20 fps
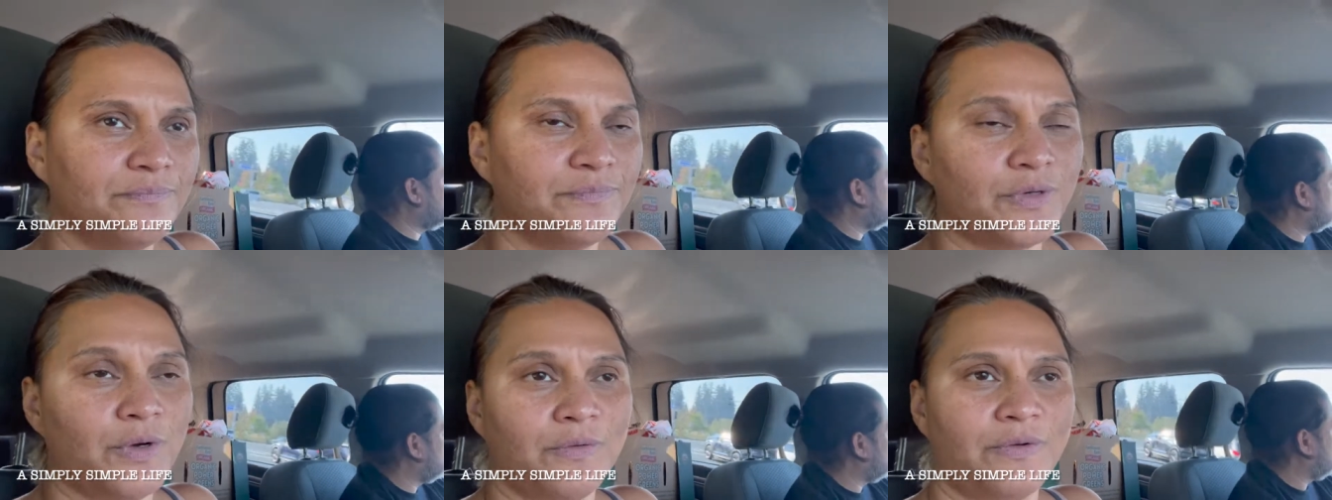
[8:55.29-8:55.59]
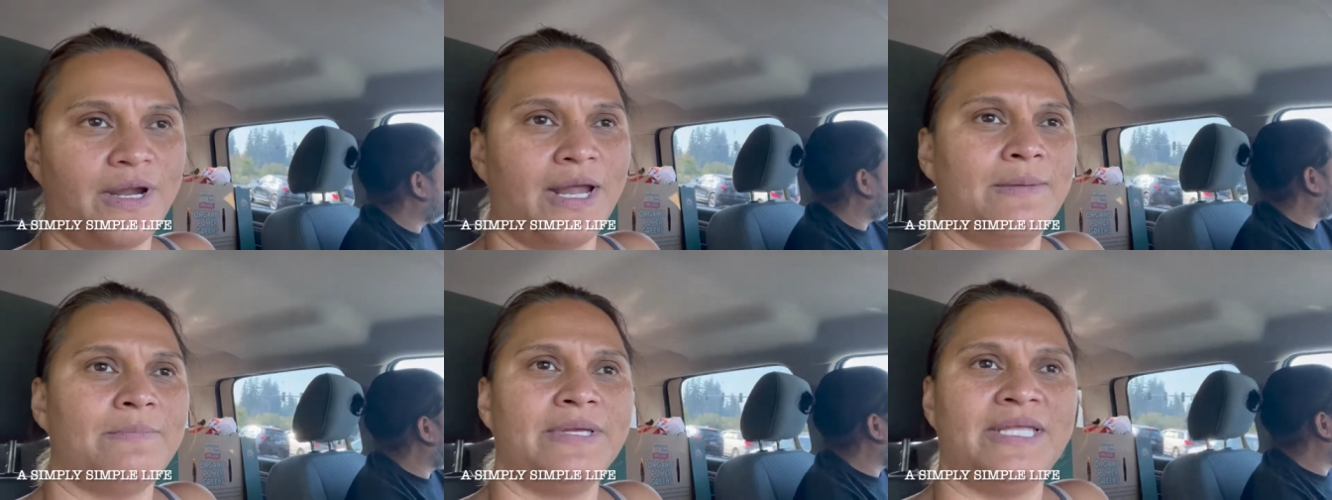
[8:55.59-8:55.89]

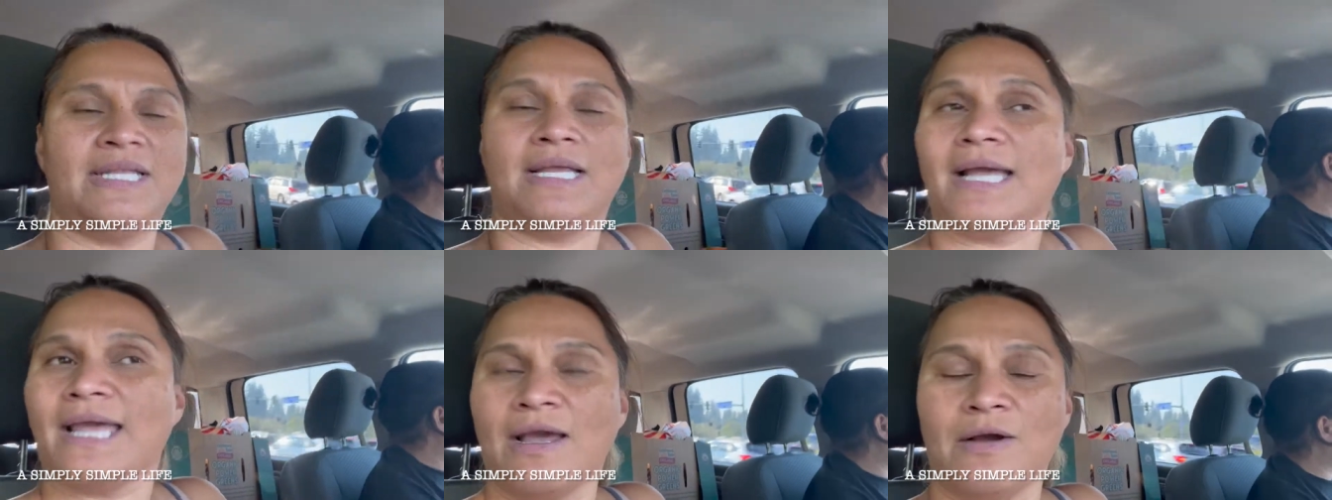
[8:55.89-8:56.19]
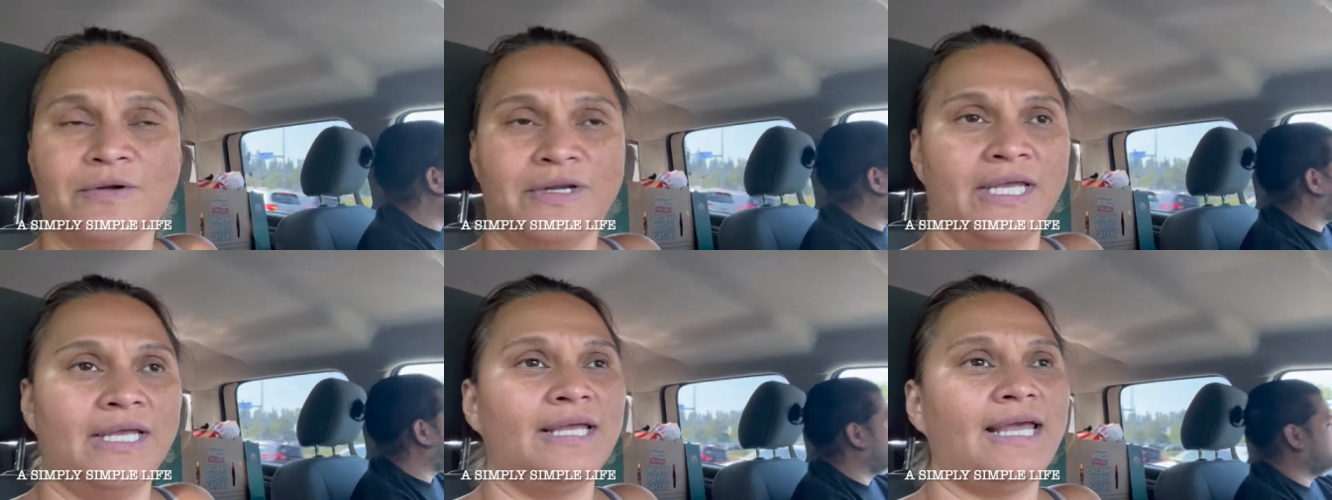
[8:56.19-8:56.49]
program in
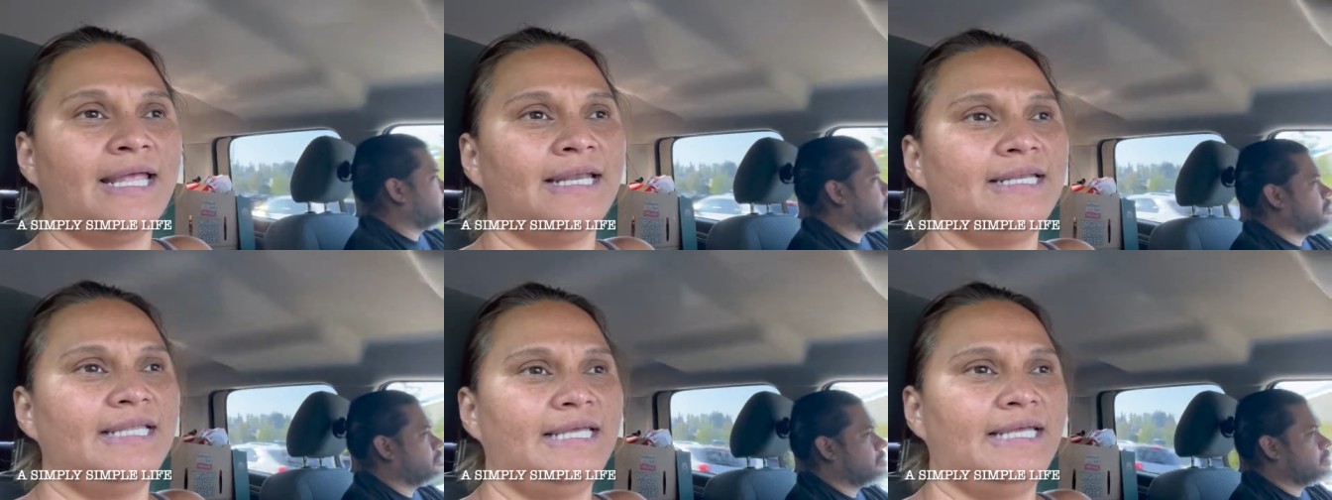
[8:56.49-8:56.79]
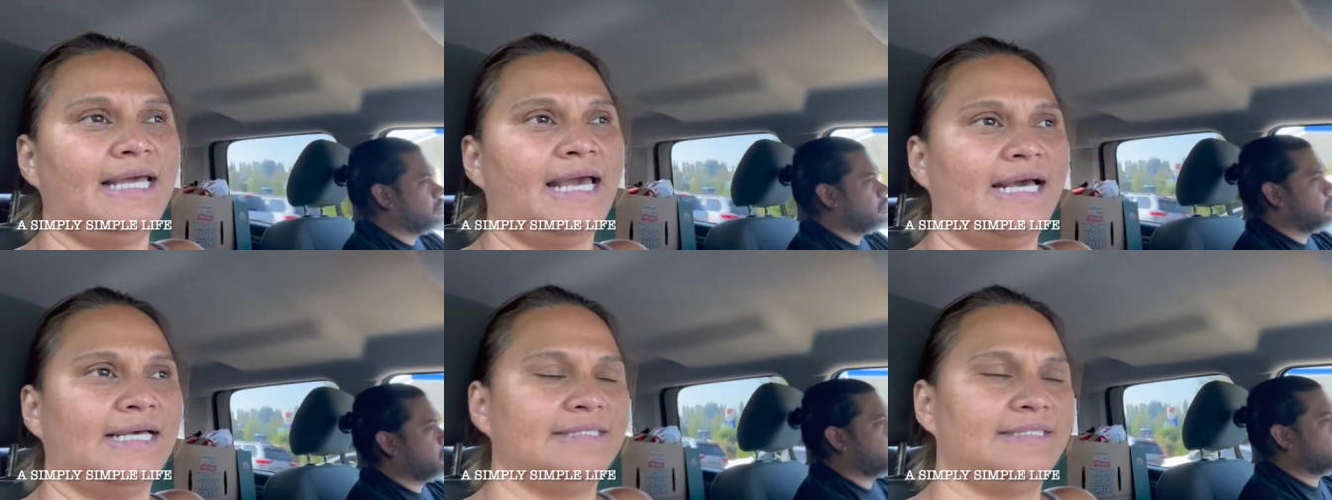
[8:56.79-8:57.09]
accounting and he
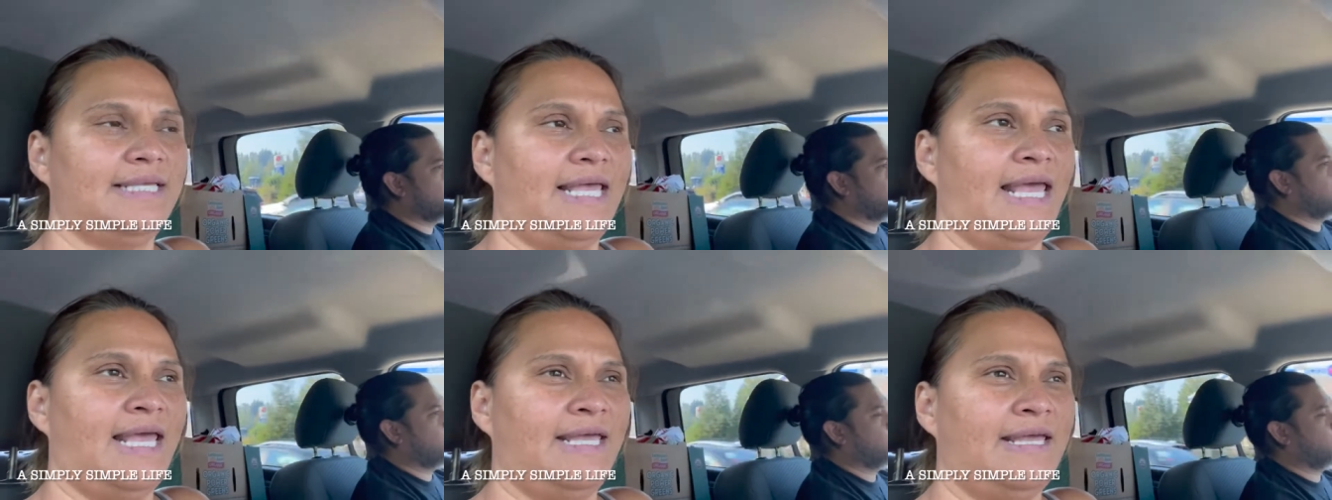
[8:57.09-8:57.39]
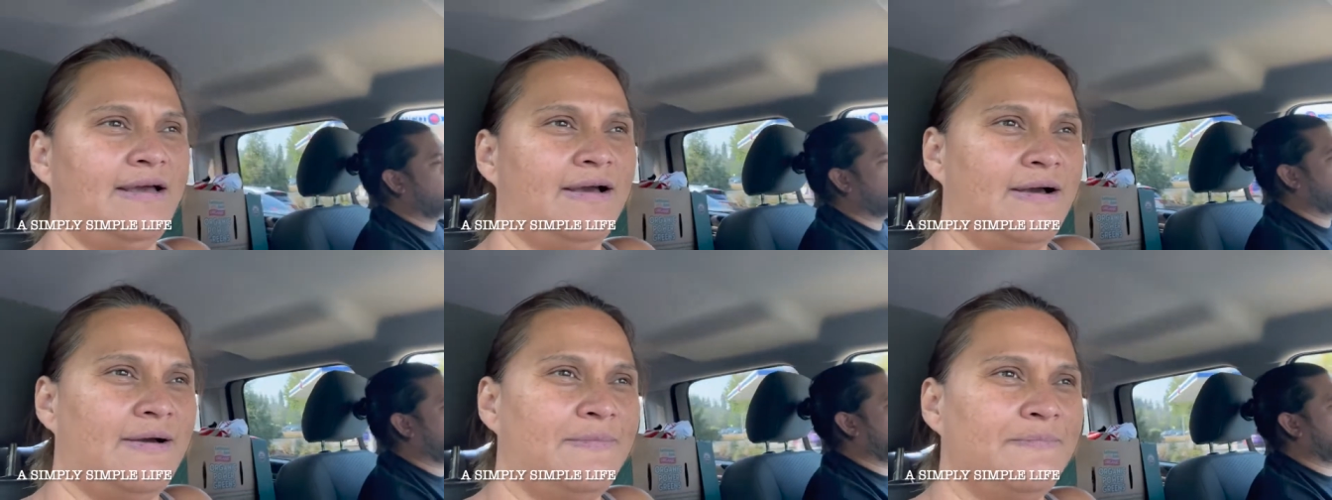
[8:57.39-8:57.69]
has a
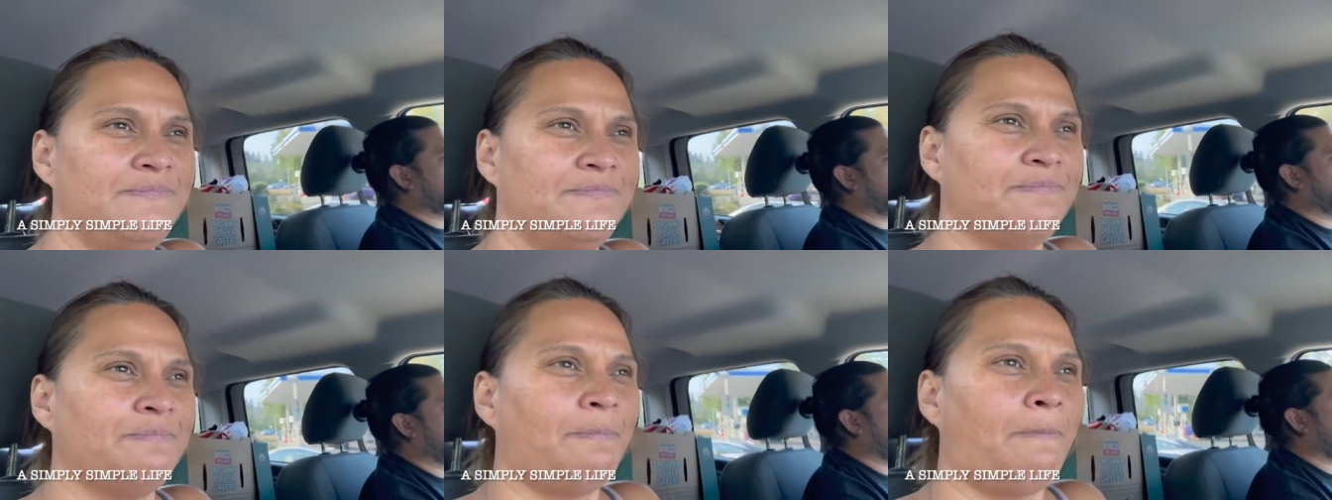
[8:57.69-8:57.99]
um,